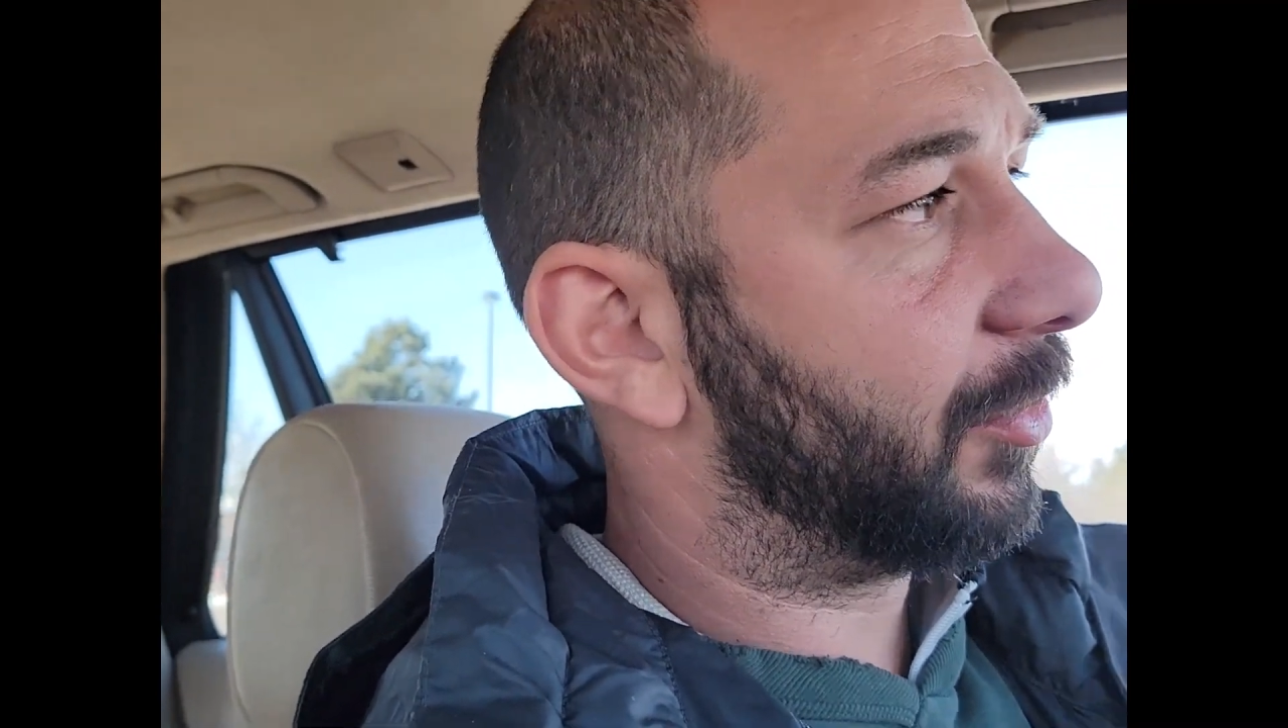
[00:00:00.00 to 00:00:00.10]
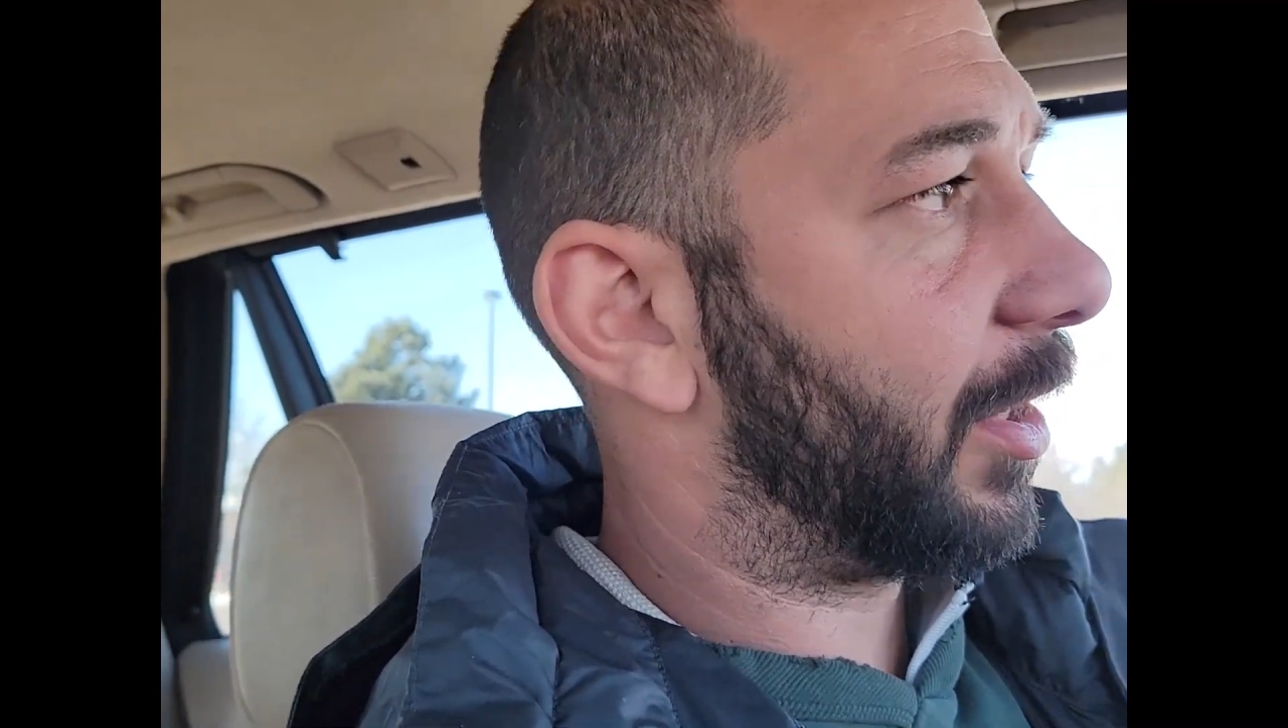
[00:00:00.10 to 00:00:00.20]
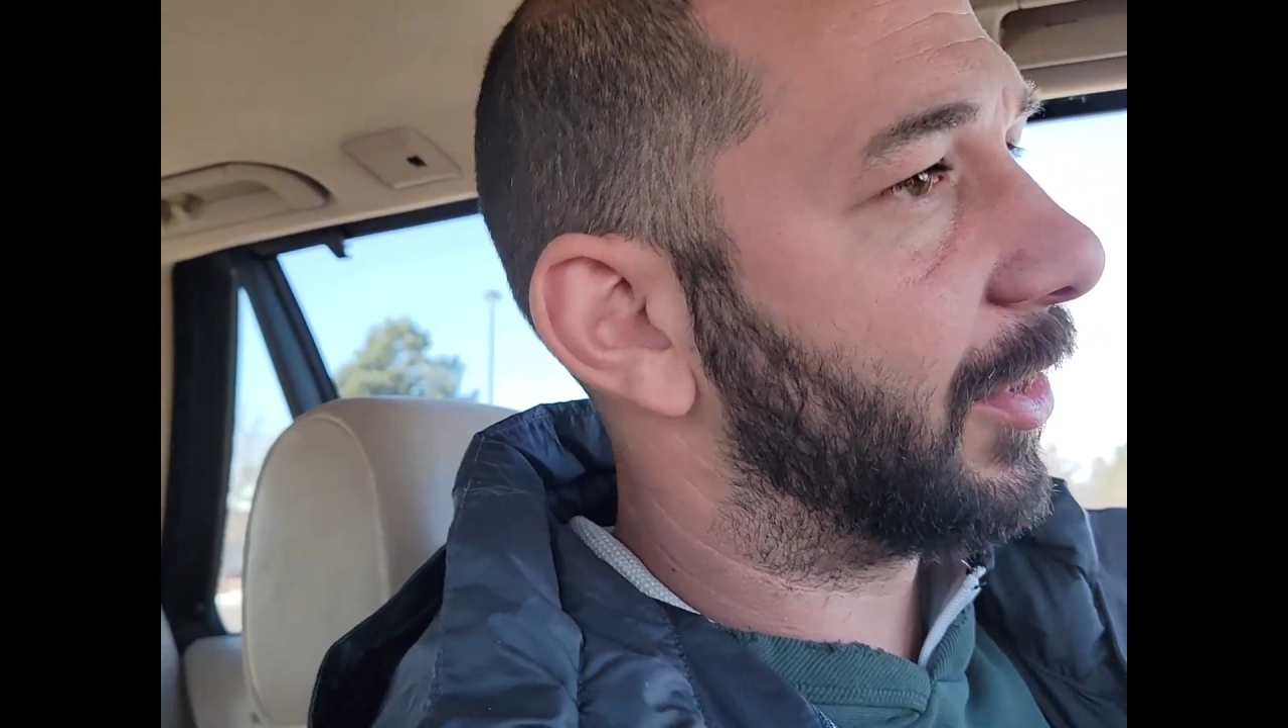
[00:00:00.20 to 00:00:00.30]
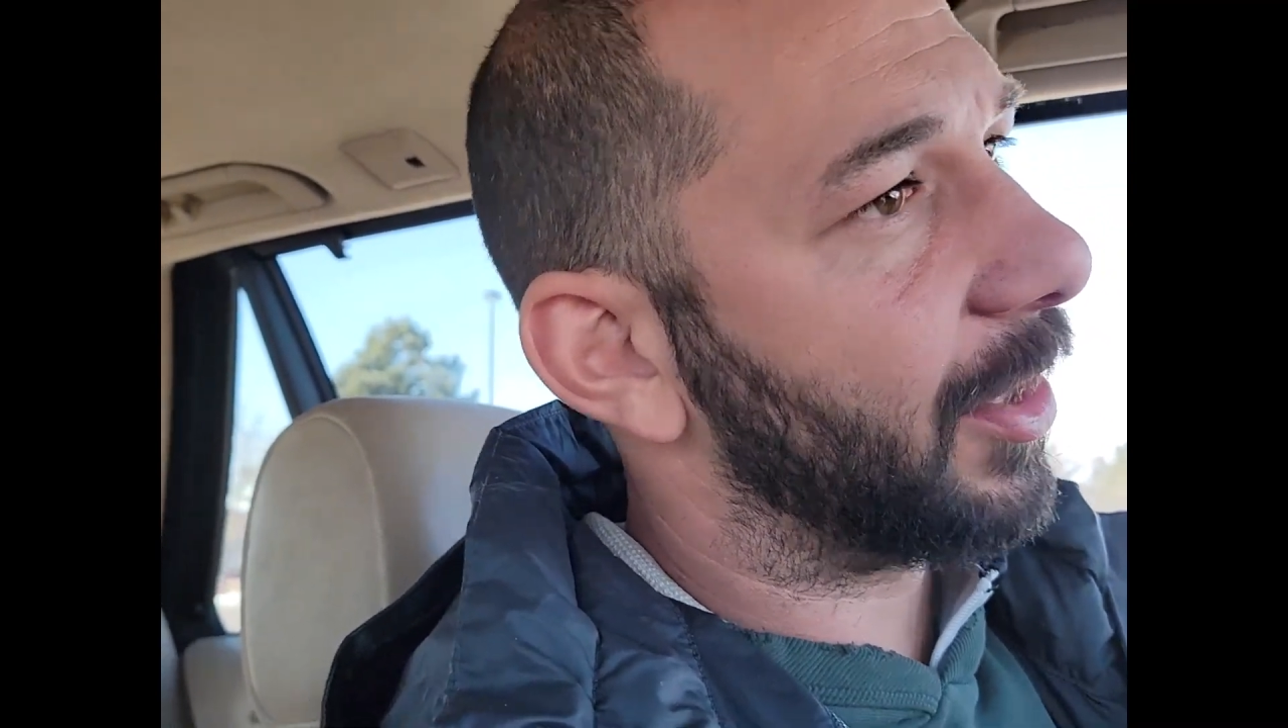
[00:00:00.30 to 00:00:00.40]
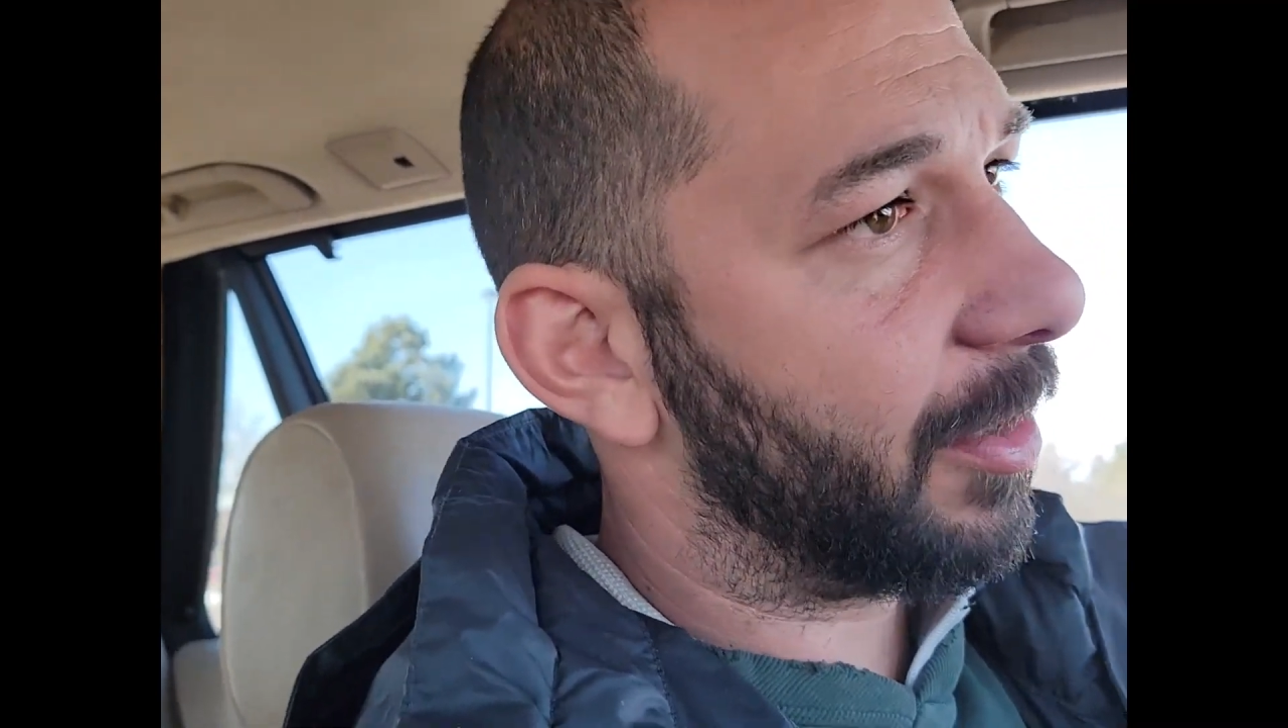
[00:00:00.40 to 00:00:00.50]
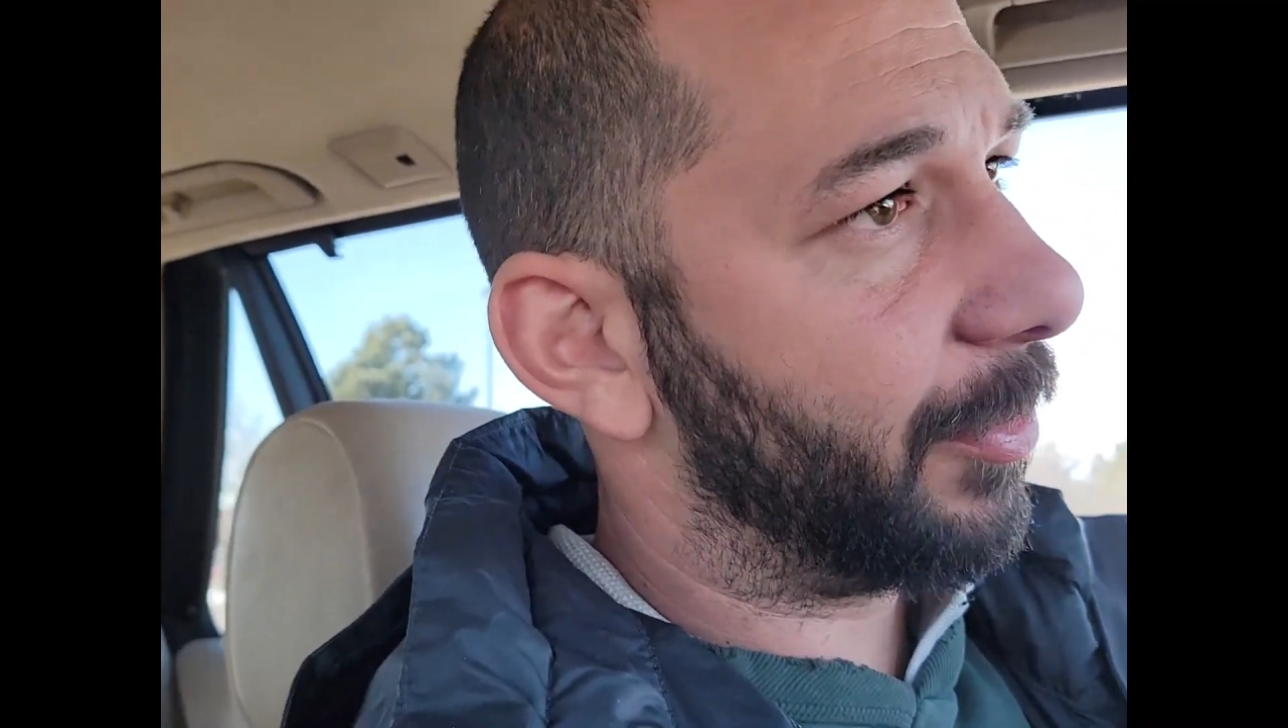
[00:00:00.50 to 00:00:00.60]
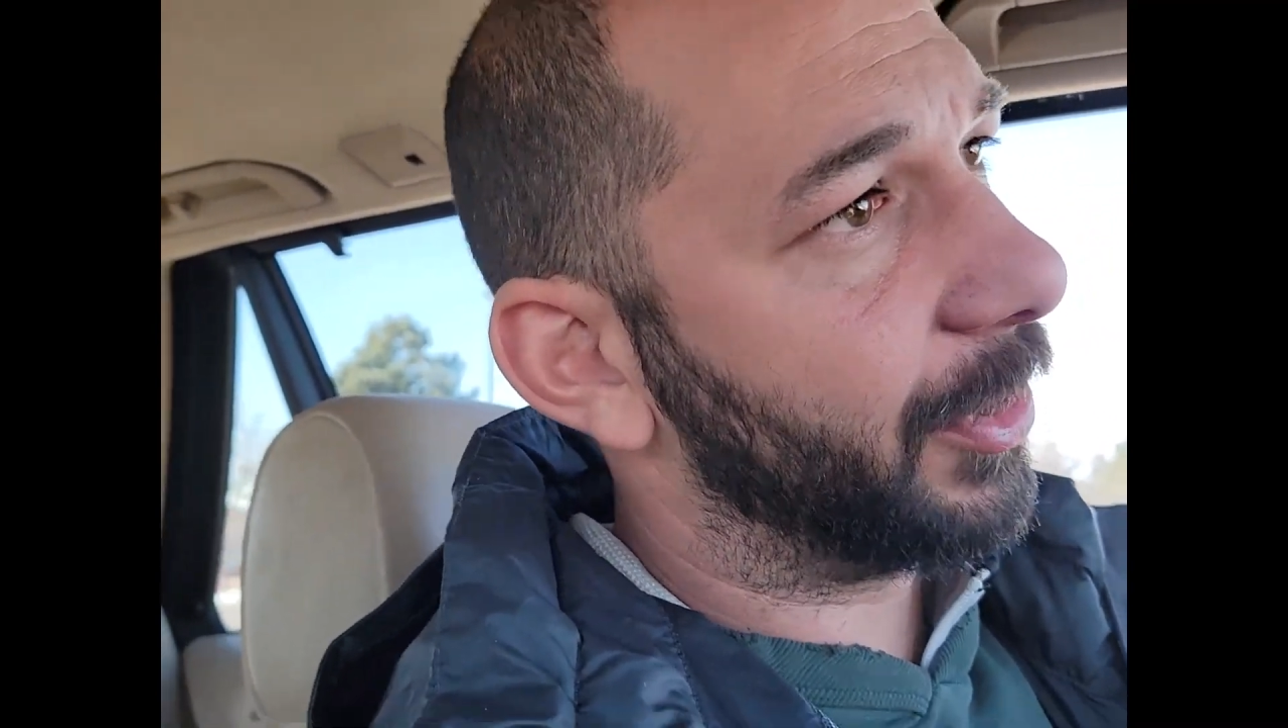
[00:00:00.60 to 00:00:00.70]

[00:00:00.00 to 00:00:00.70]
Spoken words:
thrust arm